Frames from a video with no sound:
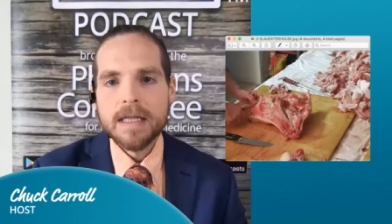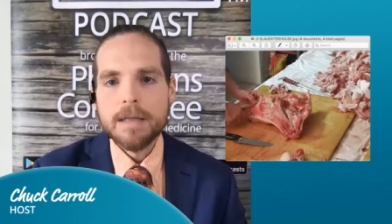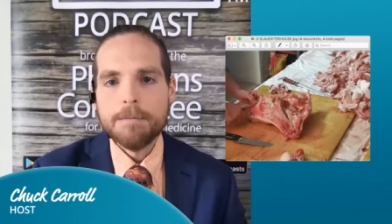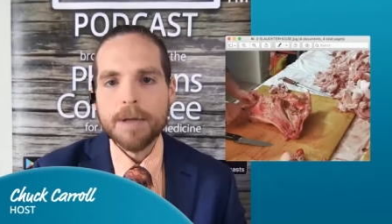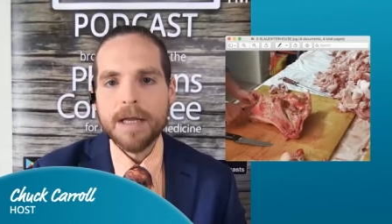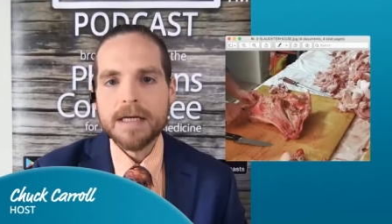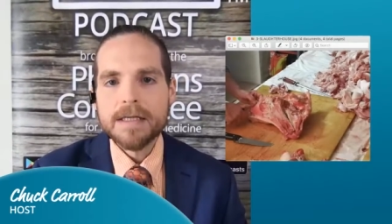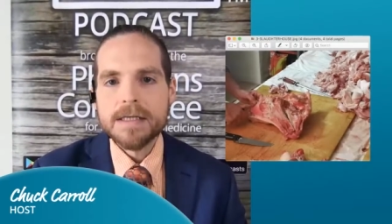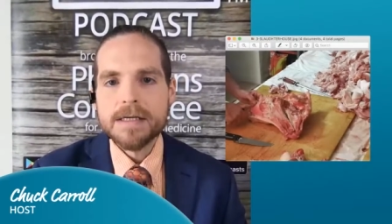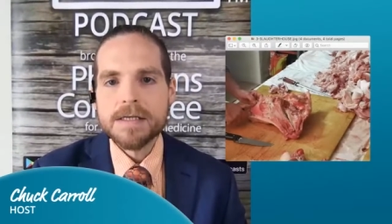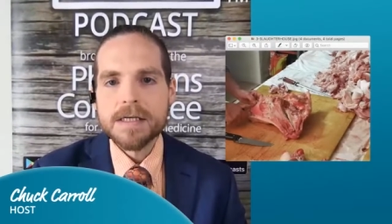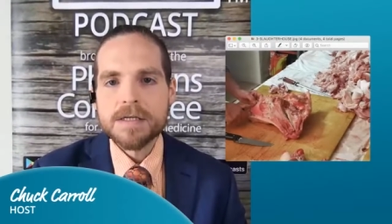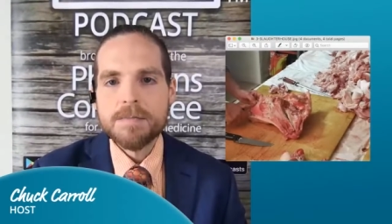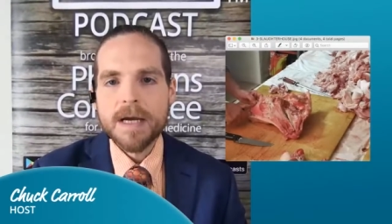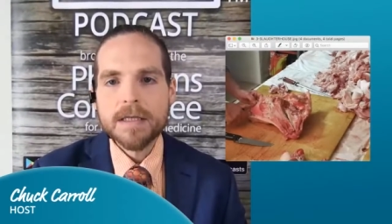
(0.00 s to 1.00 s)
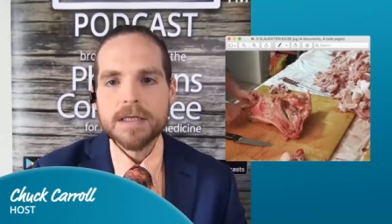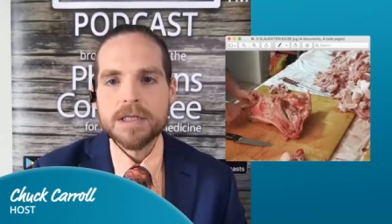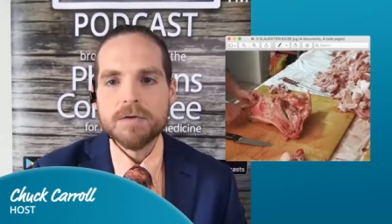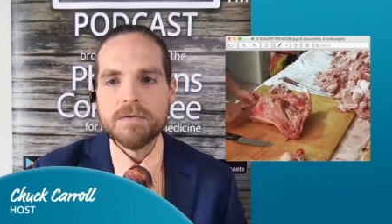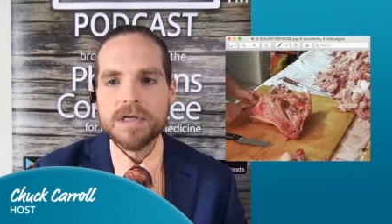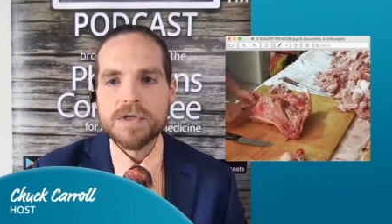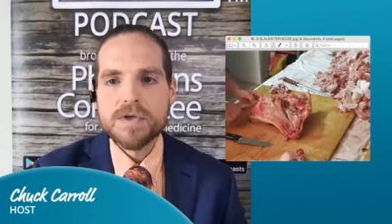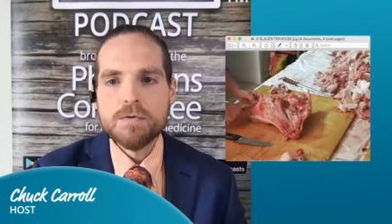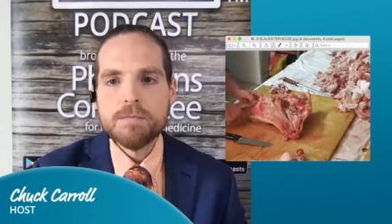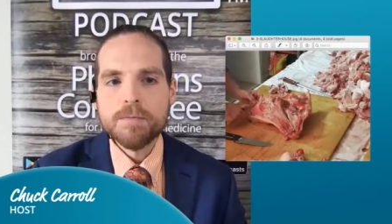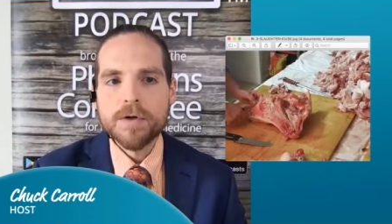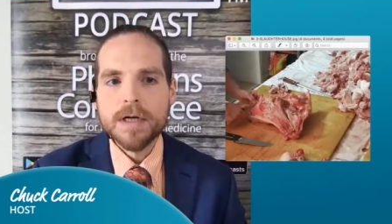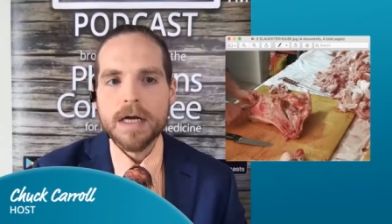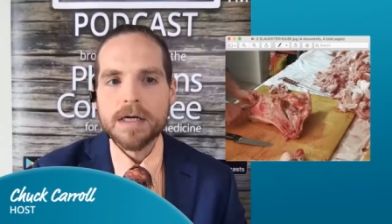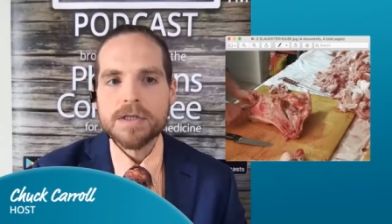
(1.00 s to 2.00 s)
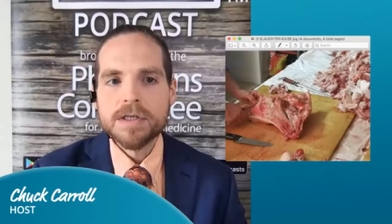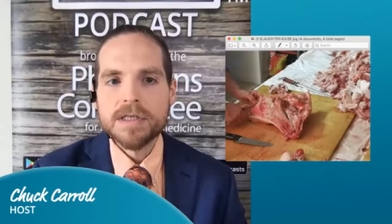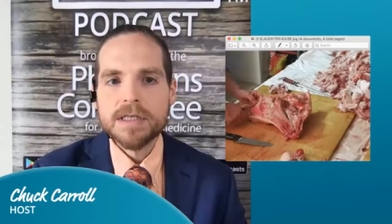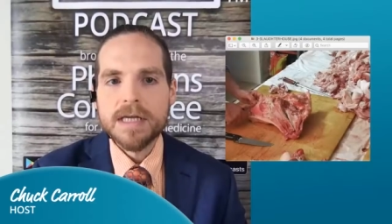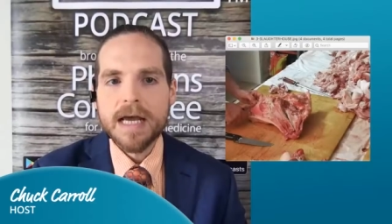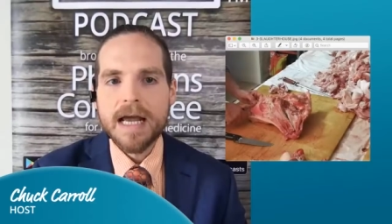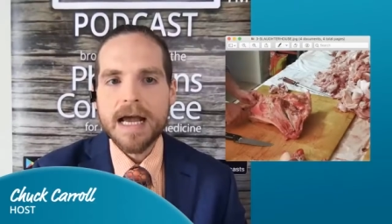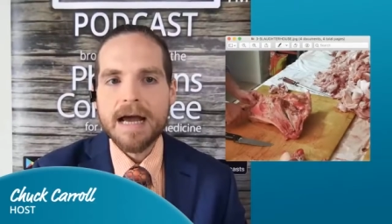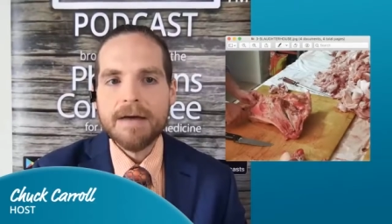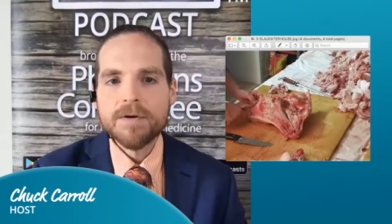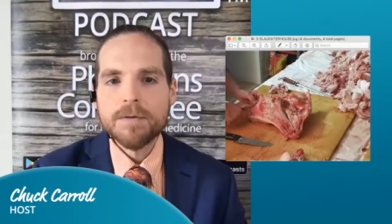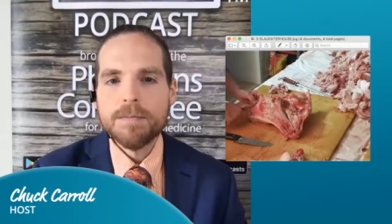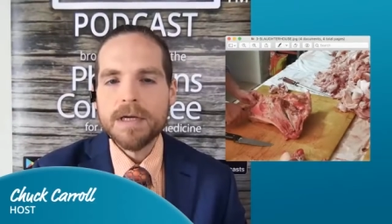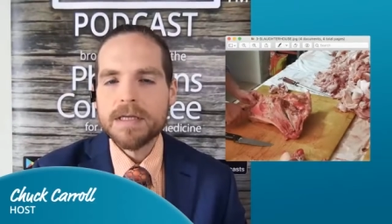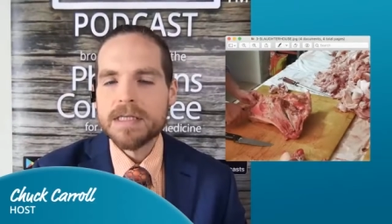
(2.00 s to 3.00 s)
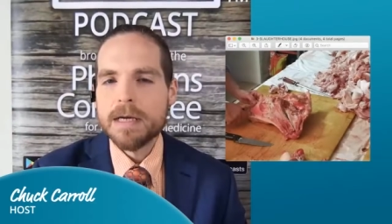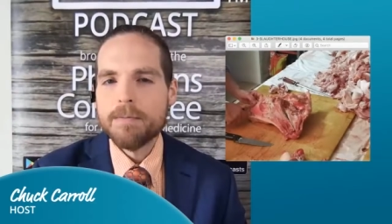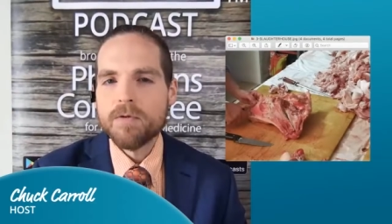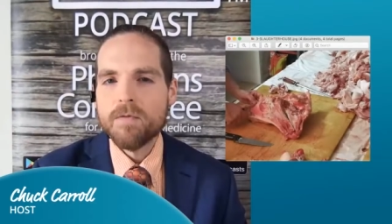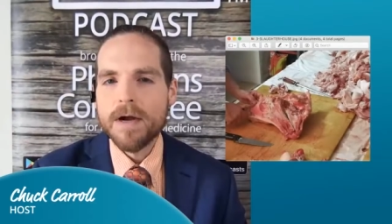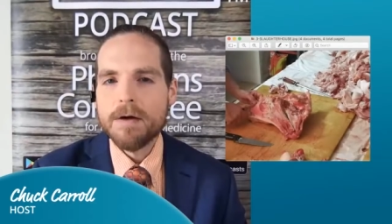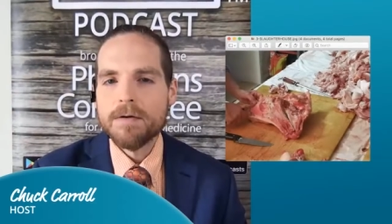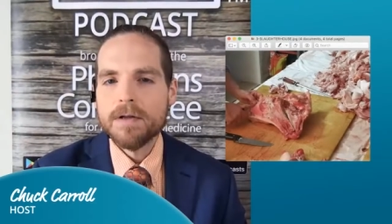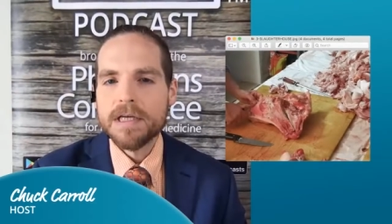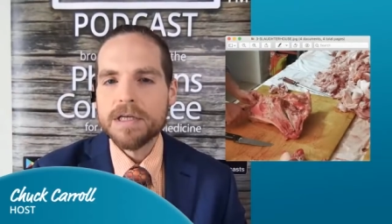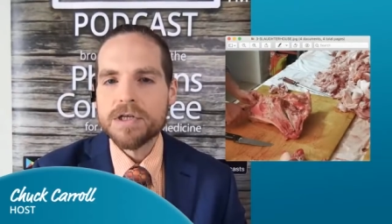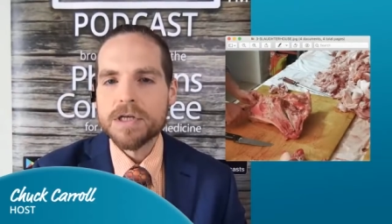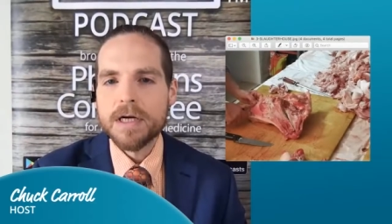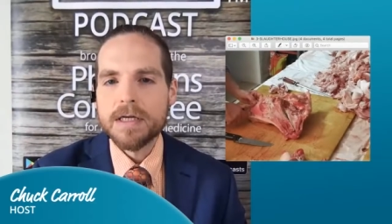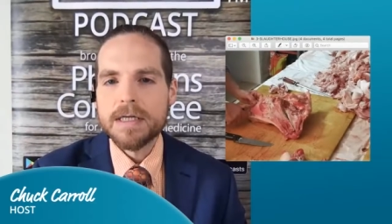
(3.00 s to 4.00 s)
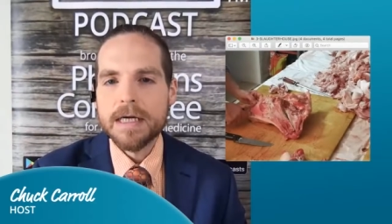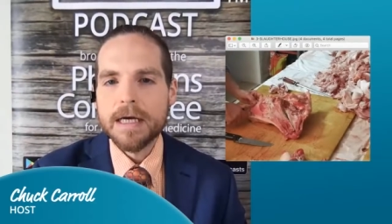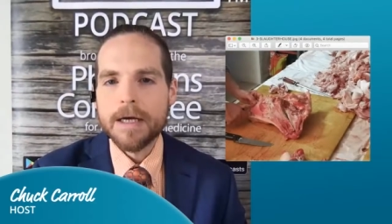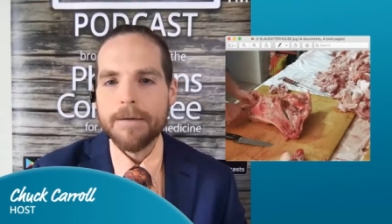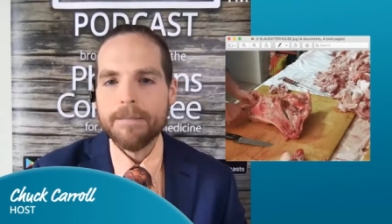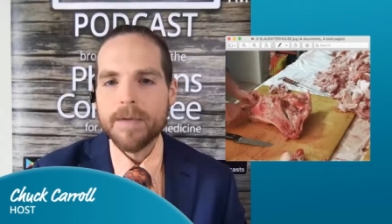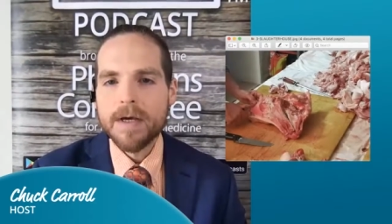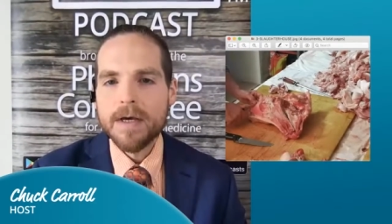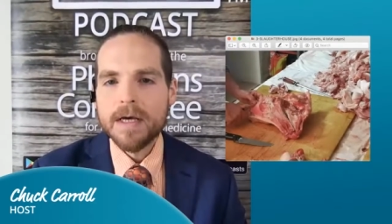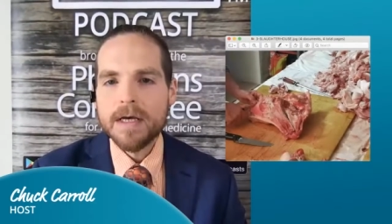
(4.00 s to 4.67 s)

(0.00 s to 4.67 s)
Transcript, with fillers: The plant is expected to resume production today after being temporarily shut down.